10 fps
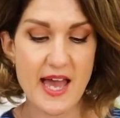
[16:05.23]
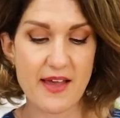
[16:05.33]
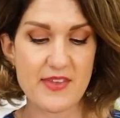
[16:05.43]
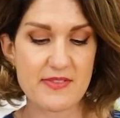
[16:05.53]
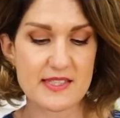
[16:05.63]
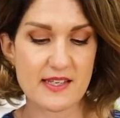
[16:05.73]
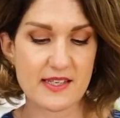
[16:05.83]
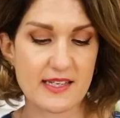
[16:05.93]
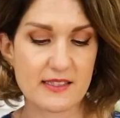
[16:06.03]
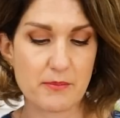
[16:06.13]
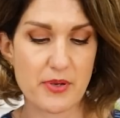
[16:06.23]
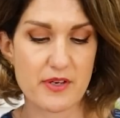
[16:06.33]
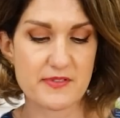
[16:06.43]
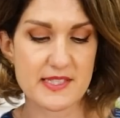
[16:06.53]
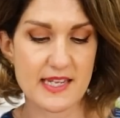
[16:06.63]
And then there's a little
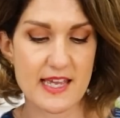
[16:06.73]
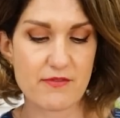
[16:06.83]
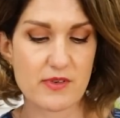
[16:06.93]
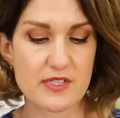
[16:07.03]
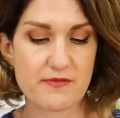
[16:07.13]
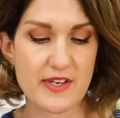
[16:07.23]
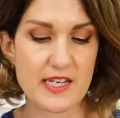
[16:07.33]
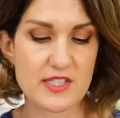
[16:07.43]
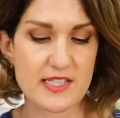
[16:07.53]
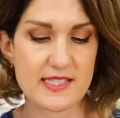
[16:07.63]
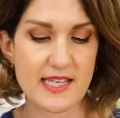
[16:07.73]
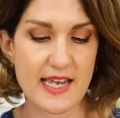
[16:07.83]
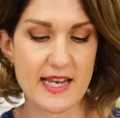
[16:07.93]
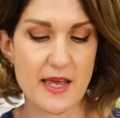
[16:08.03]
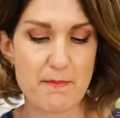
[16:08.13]
puff sleeve, which finishes
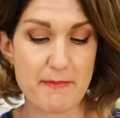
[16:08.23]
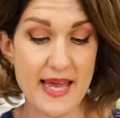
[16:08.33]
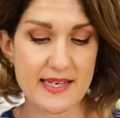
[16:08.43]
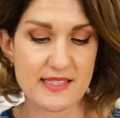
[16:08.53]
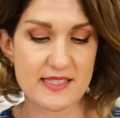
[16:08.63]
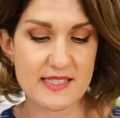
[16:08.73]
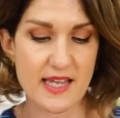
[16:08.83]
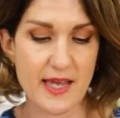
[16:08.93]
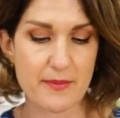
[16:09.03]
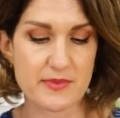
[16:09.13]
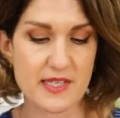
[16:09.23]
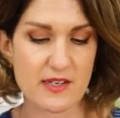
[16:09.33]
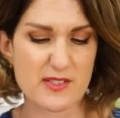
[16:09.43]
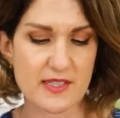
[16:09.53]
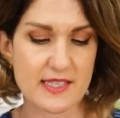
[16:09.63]
in a band. Um, so
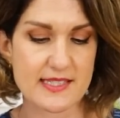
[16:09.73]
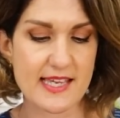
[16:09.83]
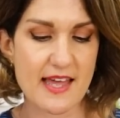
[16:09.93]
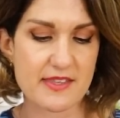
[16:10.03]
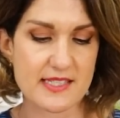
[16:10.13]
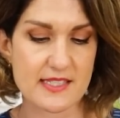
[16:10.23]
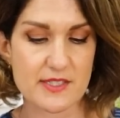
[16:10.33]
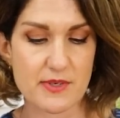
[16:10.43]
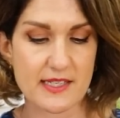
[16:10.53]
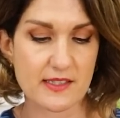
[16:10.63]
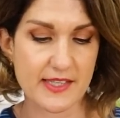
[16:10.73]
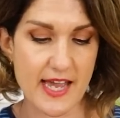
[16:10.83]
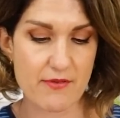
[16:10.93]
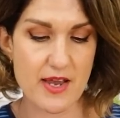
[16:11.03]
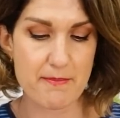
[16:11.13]
it looks like it's gathered into a little
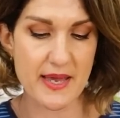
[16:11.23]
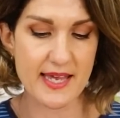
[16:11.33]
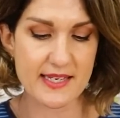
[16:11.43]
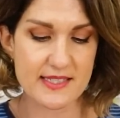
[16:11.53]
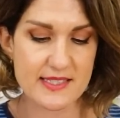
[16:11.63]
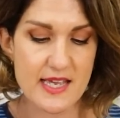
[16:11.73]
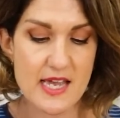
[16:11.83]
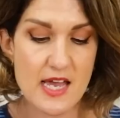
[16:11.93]
narrow band.